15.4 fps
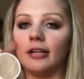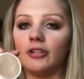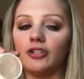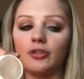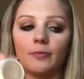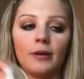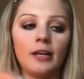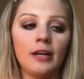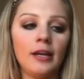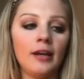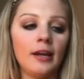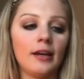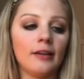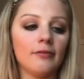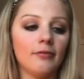Lunch
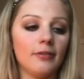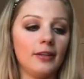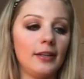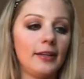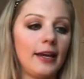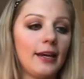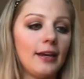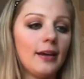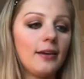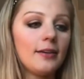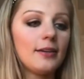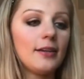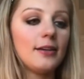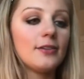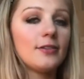Money, and I really like it.
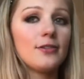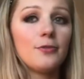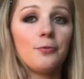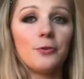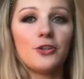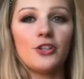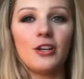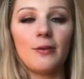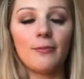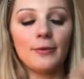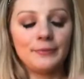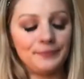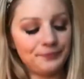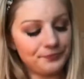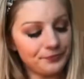It's super cheap.
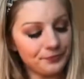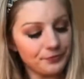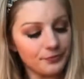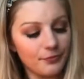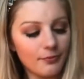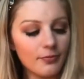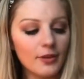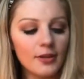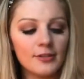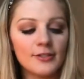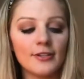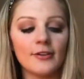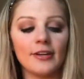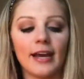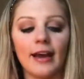
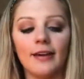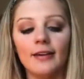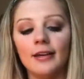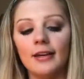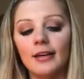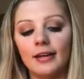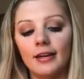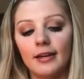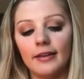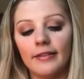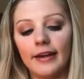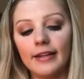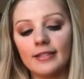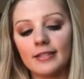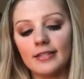So yeah,
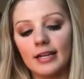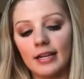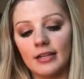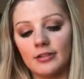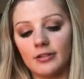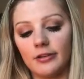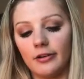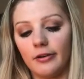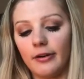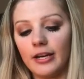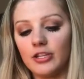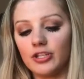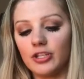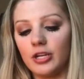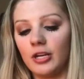that's to answer your
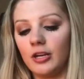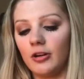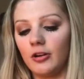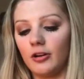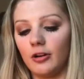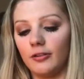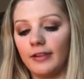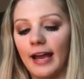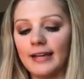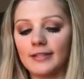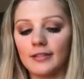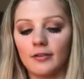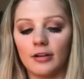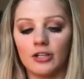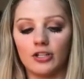question. Her
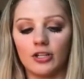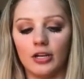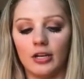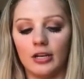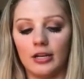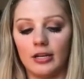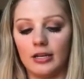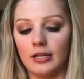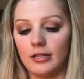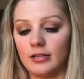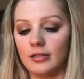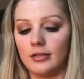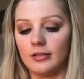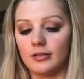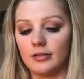last question
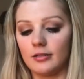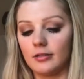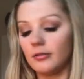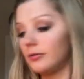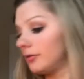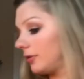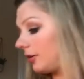is,